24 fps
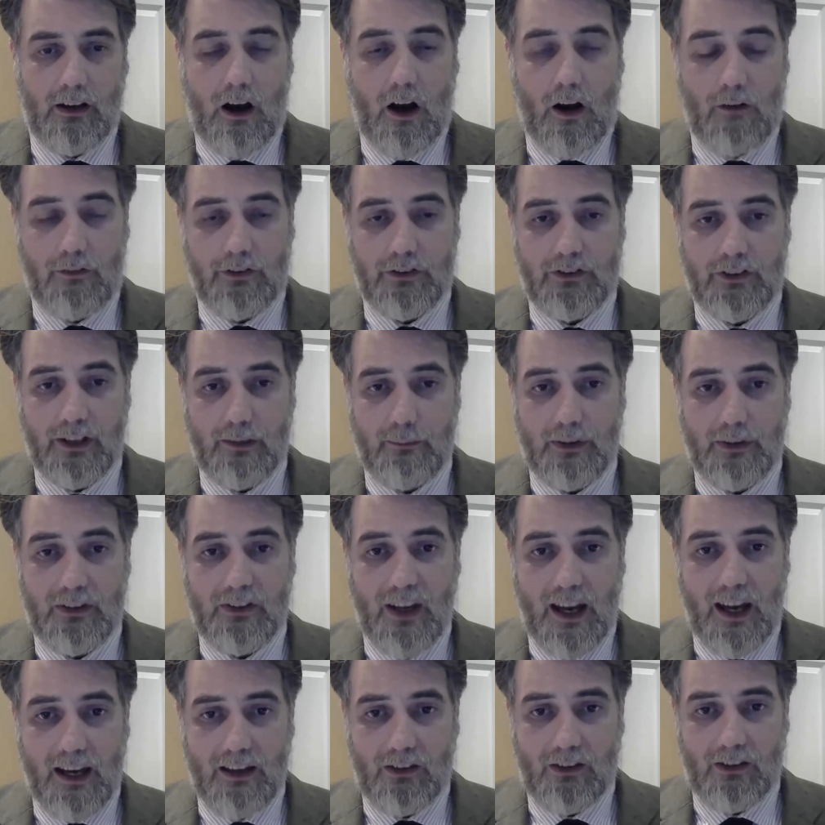harvesting
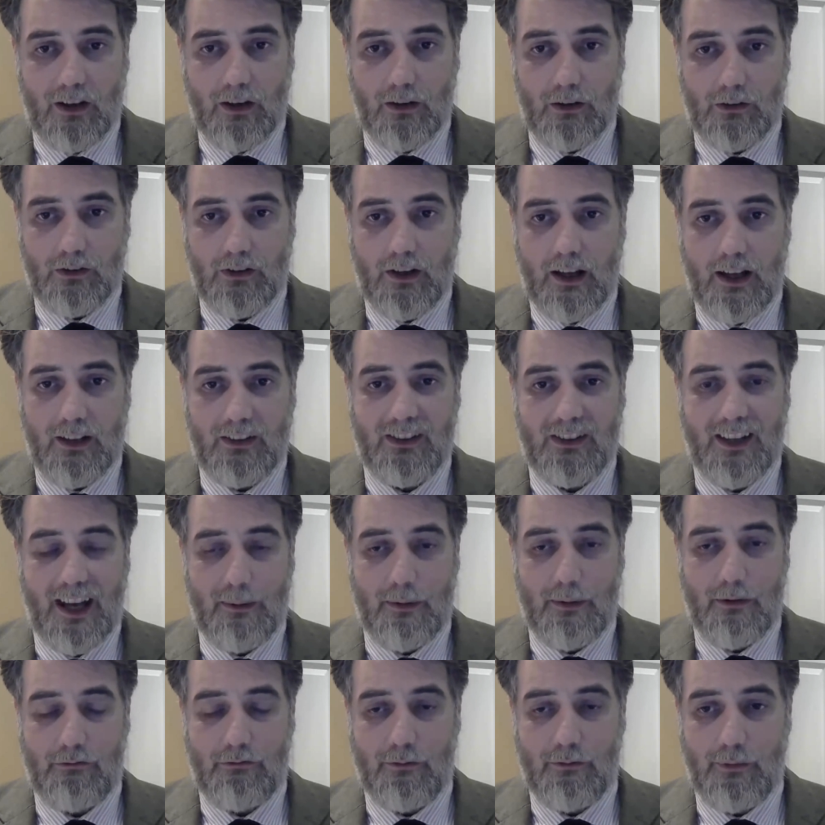potatoes,
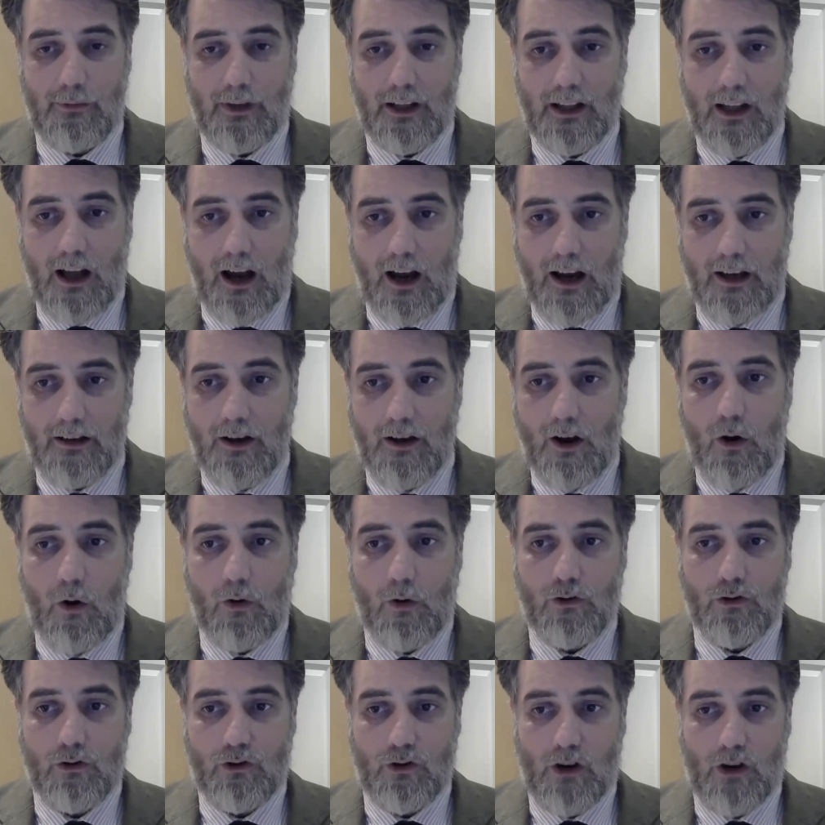escaping from a lion,
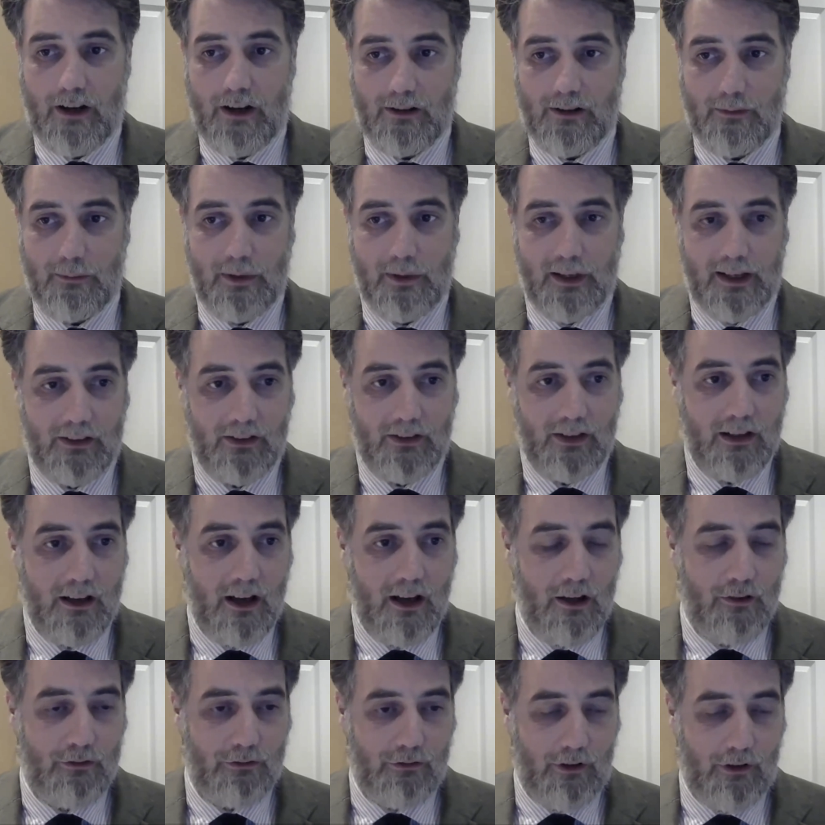or trying to please a
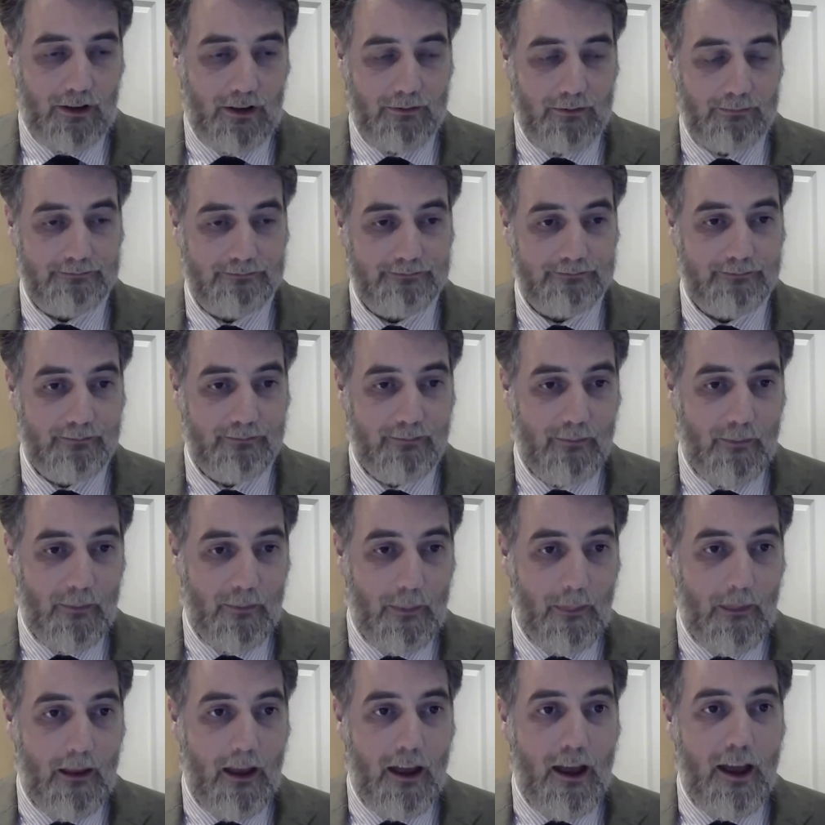girlfriend.
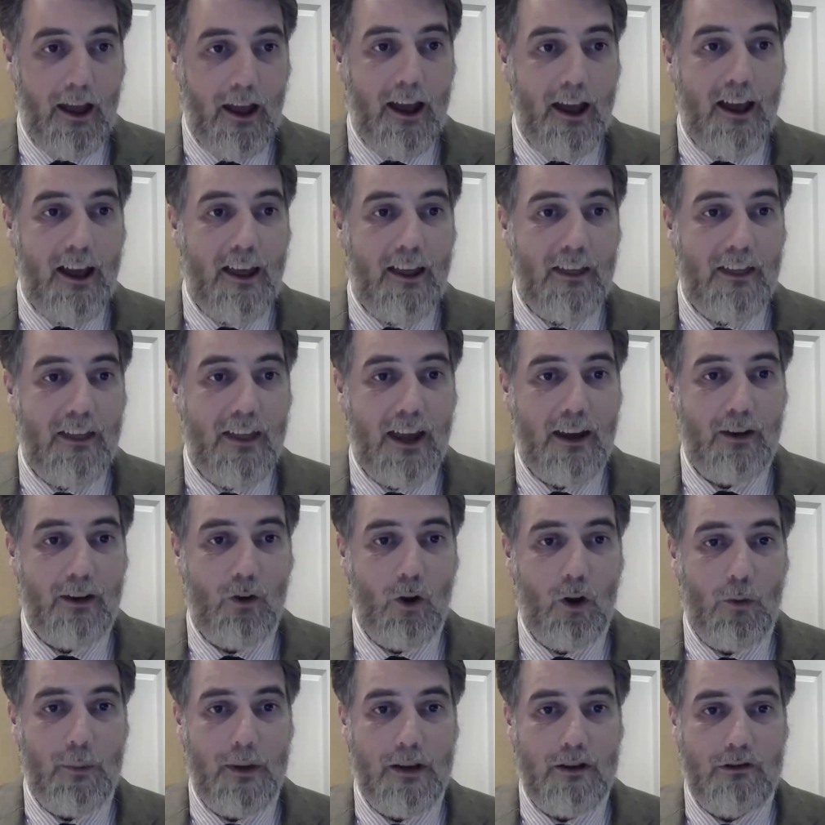They can
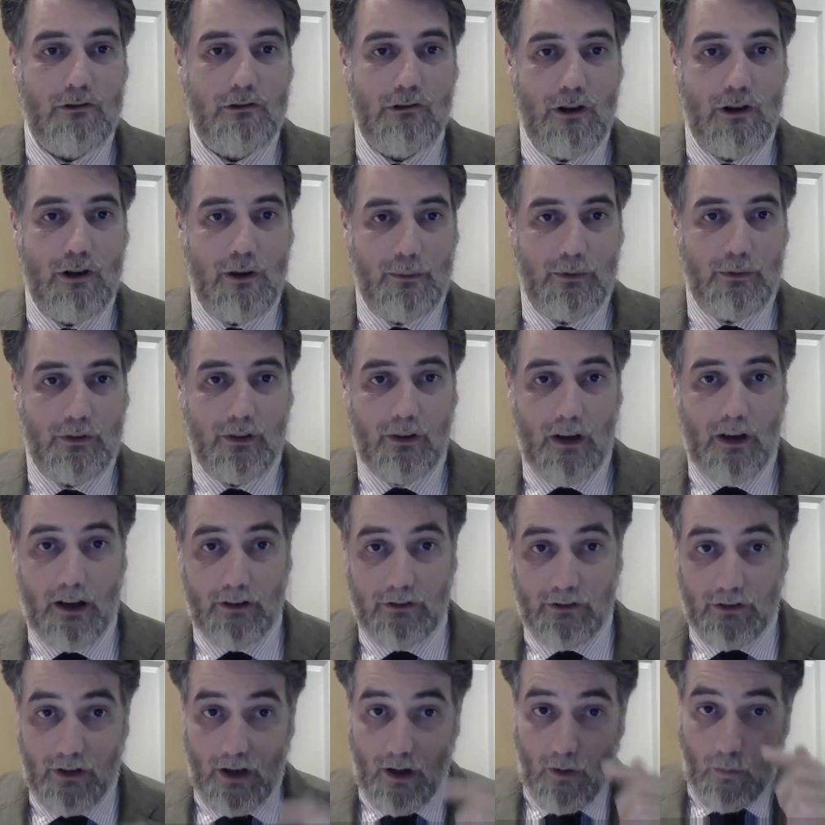all be grouped
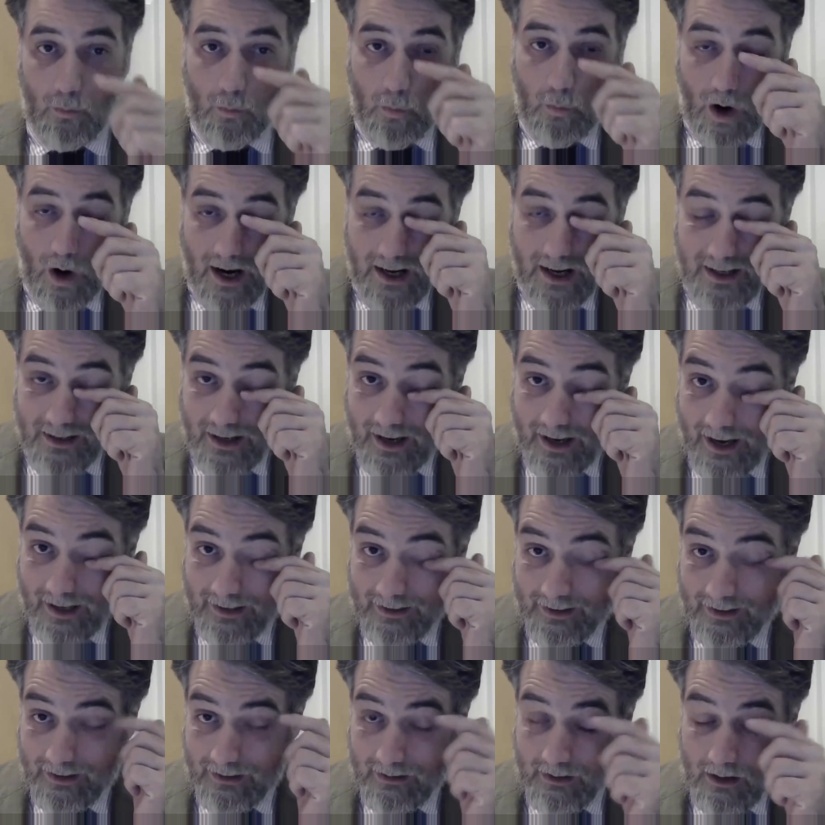under a wider
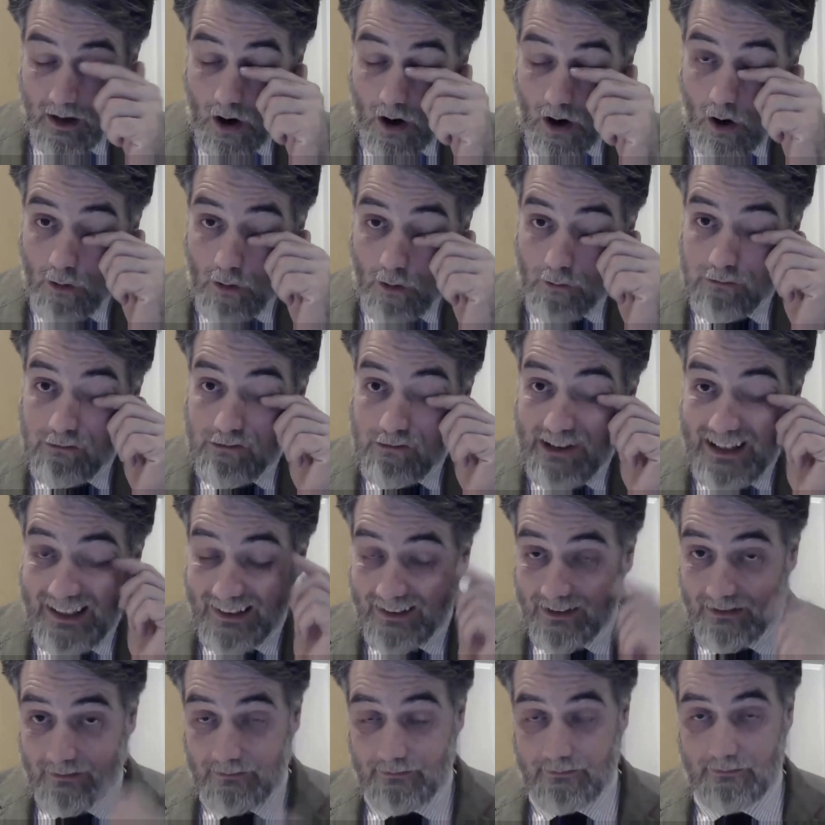heading of
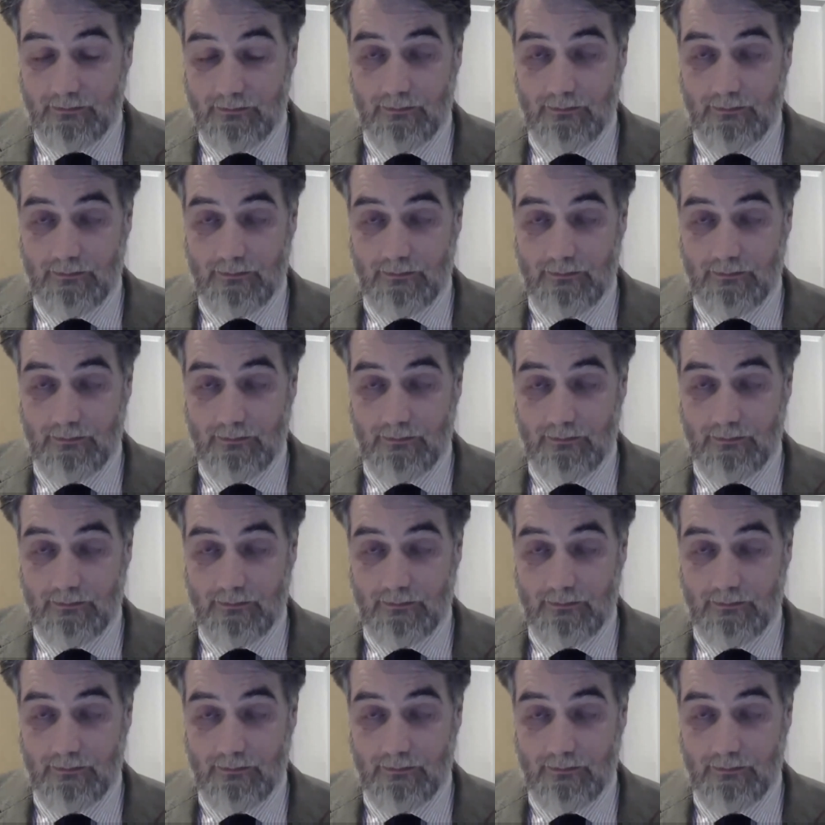reason.